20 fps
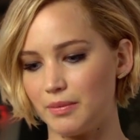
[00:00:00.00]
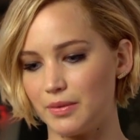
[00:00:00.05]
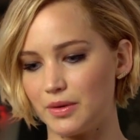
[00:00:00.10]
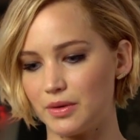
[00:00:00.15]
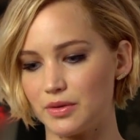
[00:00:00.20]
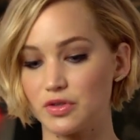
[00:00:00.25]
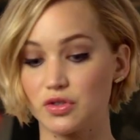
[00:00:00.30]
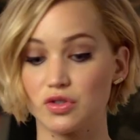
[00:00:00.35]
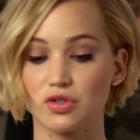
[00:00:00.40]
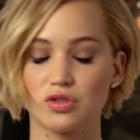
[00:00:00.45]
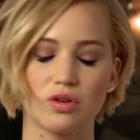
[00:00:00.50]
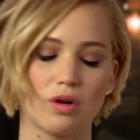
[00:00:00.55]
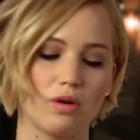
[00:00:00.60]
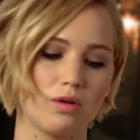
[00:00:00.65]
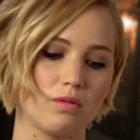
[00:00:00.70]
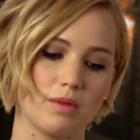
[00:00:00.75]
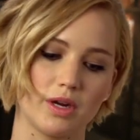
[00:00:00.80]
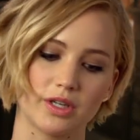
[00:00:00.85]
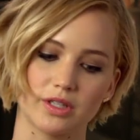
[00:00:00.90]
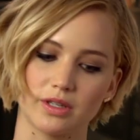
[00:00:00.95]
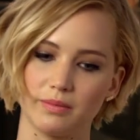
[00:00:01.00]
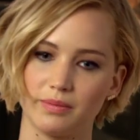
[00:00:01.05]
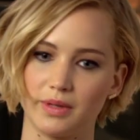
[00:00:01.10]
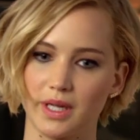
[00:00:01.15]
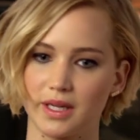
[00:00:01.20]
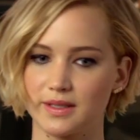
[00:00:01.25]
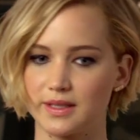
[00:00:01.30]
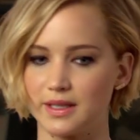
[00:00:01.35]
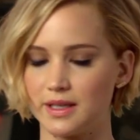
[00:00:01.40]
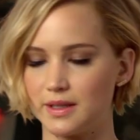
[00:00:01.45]
there's so much
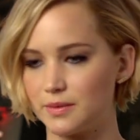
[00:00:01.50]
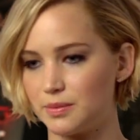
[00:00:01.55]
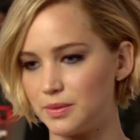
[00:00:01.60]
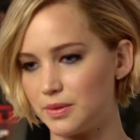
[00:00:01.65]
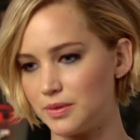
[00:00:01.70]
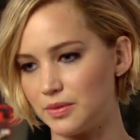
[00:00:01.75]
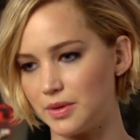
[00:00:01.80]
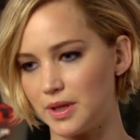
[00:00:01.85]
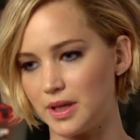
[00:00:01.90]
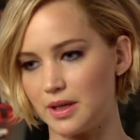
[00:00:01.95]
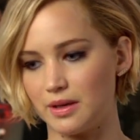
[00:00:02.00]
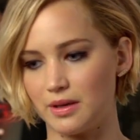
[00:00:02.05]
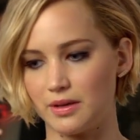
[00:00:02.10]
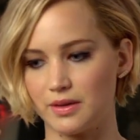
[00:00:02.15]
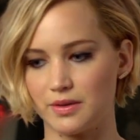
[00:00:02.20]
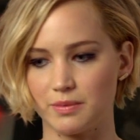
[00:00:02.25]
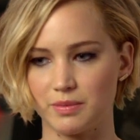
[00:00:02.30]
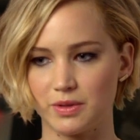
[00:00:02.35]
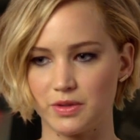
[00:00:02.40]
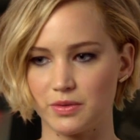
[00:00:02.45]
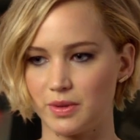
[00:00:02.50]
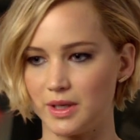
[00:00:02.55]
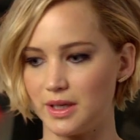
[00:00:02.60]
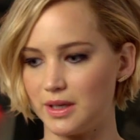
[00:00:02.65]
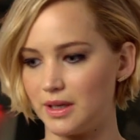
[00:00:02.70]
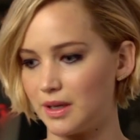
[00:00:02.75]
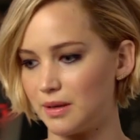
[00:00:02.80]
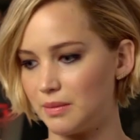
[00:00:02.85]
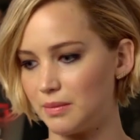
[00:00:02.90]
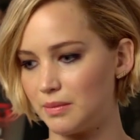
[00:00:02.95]
complexities
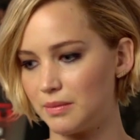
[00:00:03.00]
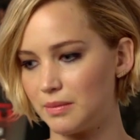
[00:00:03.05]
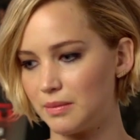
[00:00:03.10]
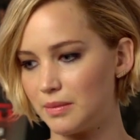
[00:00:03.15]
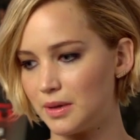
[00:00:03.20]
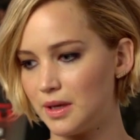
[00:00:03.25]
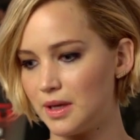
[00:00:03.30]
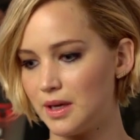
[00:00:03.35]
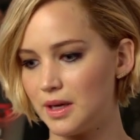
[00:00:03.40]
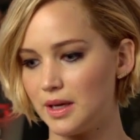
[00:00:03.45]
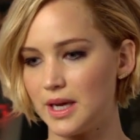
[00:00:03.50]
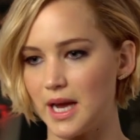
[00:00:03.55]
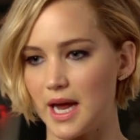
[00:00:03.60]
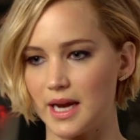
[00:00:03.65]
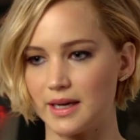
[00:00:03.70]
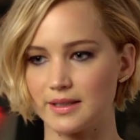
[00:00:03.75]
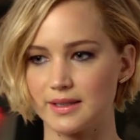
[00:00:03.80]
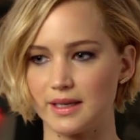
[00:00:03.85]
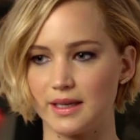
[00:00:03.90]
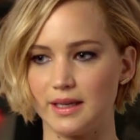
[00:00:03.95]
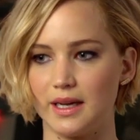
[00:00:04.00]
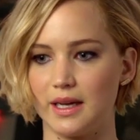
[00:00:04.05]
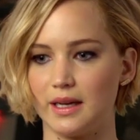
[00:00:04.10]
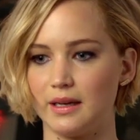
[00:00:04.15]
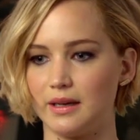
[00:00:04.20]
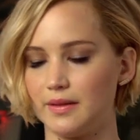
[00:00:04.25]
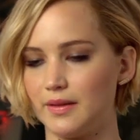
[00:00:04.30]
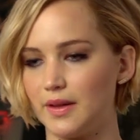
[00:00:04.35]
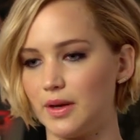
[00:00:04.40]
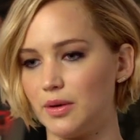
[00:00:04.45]
between Katniss and
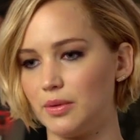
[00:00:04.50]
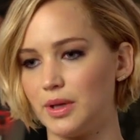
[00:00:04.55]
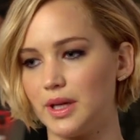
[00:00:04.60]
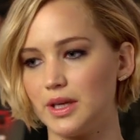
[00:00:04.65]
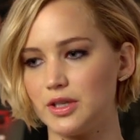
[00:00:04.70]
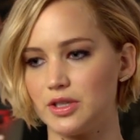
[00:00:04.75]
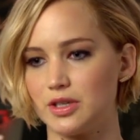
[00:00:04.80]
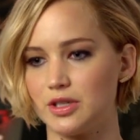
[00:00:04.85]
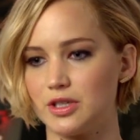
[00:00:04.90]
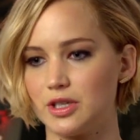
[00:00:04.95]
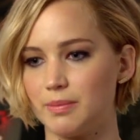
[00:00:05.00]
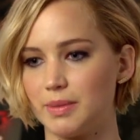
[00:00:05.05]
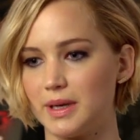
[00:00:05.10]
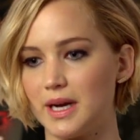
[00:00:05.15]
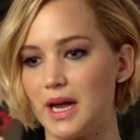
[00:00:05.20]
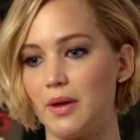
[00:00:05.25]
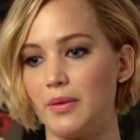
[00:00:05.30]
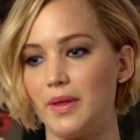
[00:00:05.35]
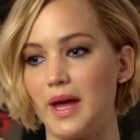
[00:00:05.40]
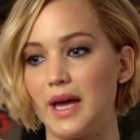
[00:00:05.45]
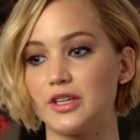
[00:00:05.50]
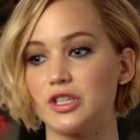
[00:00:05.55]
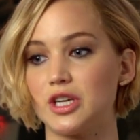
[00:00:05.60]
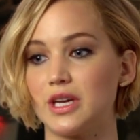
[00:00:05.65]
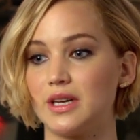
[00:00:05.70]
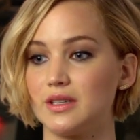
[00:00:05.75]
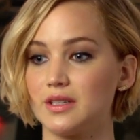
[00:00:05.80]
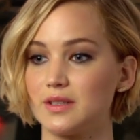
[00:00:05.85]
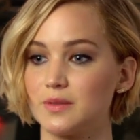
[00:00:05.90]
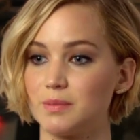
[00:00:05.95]
Gale and their relationship and how that
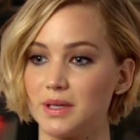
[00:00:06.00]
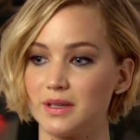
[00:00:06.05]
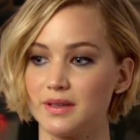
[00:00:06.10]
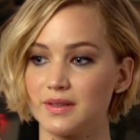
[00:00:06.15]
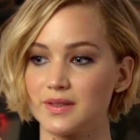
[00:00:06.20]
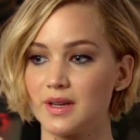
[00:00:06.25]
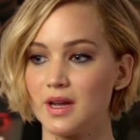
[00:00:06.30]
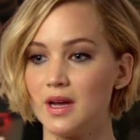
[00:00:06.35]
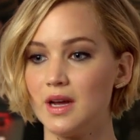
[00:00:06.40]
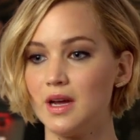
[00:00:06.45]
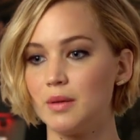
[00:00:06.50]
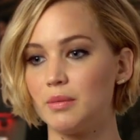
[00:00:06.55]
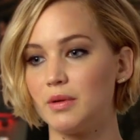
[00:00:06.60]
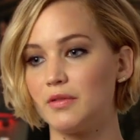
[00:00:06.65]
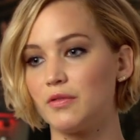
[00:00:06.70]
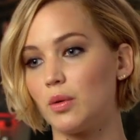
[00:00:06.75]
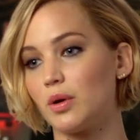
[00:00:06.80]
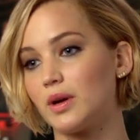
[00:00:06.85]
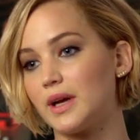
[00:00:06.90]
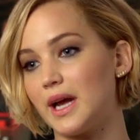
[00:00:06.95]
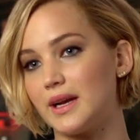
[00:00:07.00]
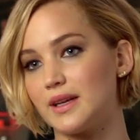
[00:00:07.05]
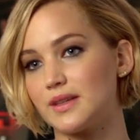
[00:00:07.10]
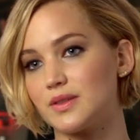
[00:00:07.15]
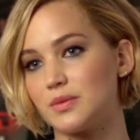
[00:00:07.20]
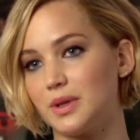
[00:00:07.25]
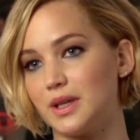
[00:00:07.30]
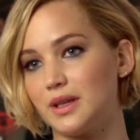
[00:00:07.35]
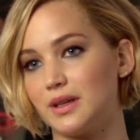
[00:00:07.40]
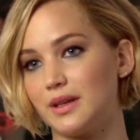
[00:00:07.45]
changes, because before
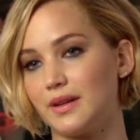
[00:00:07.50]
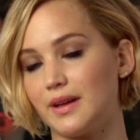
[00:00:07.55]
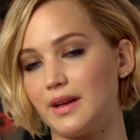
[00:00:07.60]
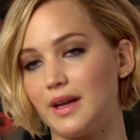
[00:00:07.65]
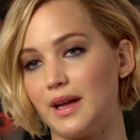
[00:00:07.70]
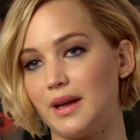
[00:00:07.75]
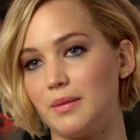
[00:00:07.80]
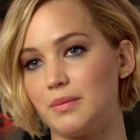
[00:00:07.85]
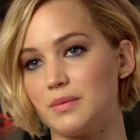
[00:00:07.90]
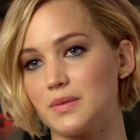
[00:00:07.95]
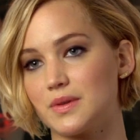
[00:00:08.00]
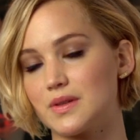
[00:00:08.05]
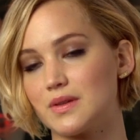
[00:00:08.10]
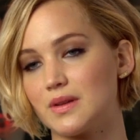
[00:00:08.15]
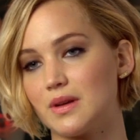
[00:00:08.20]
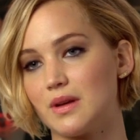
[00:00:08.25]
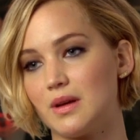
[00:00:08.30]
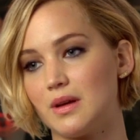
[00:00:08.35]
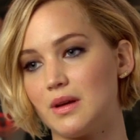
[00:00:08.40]
Katniss went into the games,